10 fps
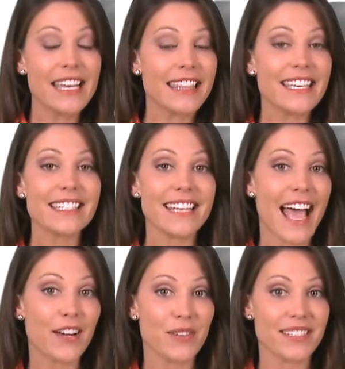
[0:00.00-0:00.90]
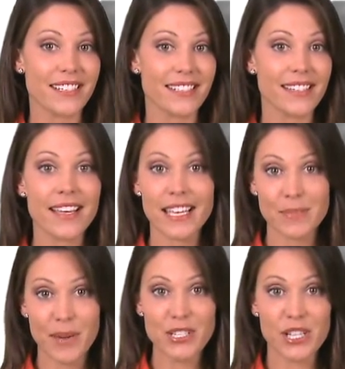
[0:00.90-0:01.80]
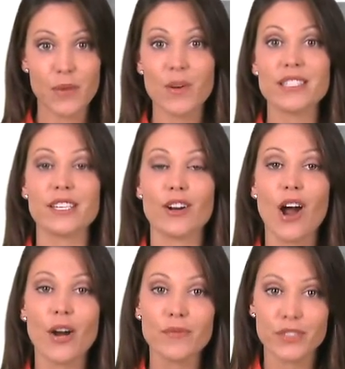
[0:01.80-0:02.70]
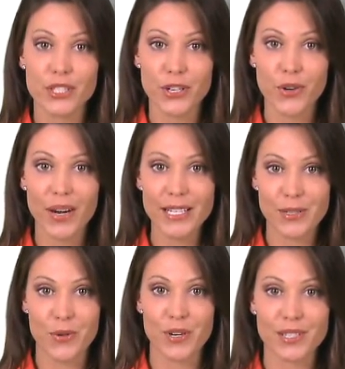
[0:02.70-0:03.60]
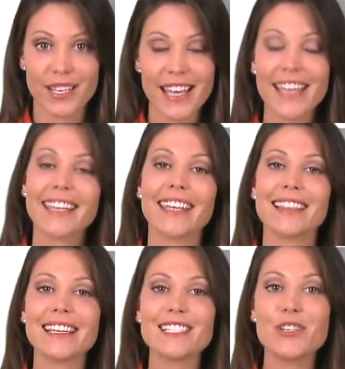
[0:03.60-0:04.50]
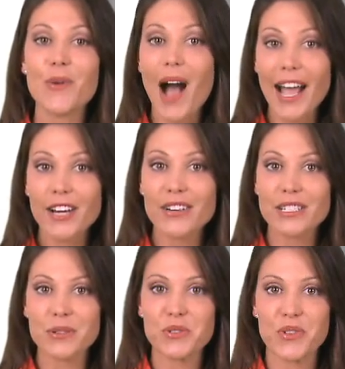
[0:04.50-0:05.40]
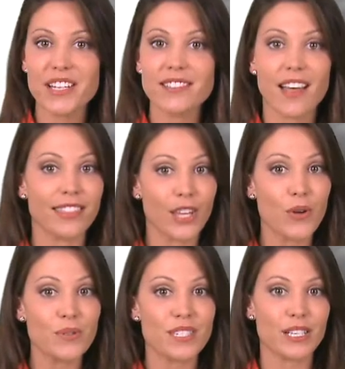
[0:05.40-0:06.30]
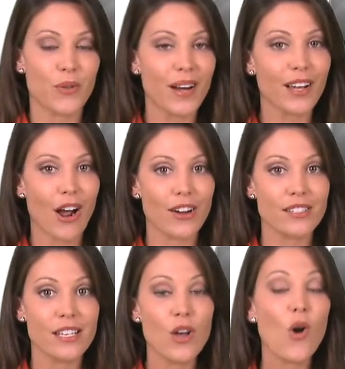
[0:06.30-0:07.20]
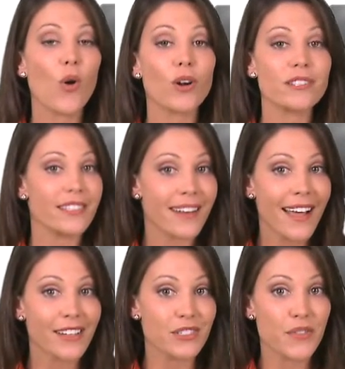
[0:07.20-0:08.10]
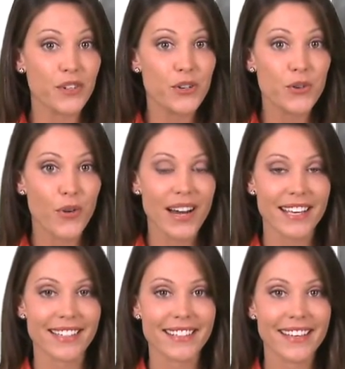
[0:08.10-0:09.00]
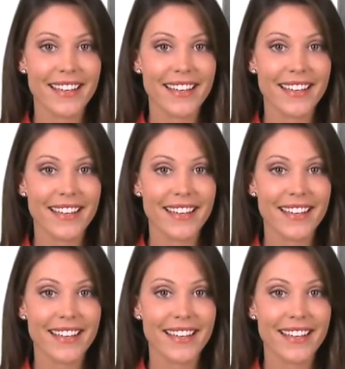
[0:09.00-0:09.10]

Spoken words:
These inaccuracies, especially ones that are harmful to your credit scores, can lead to higher interest rates on loans and credit cards or denials for new credit.